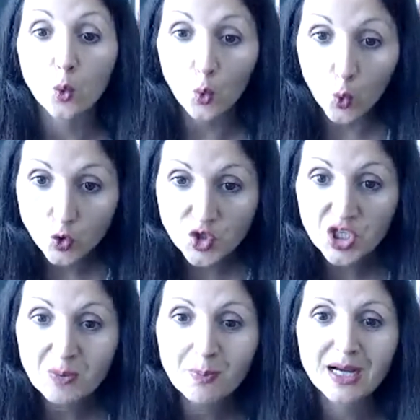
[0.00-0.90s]

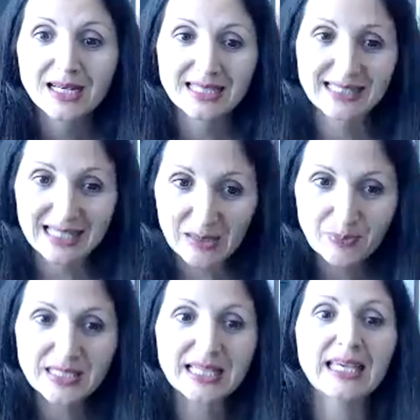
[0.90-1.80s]
Učim
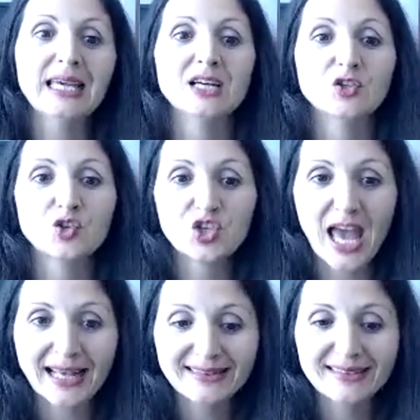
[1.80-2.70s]
srpski
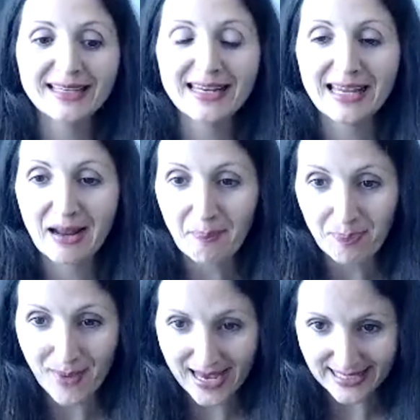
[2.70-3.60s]
4
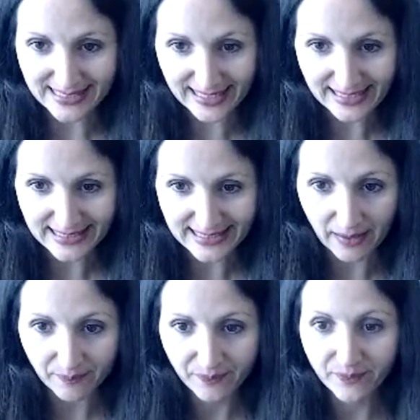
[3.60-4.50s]
meseca.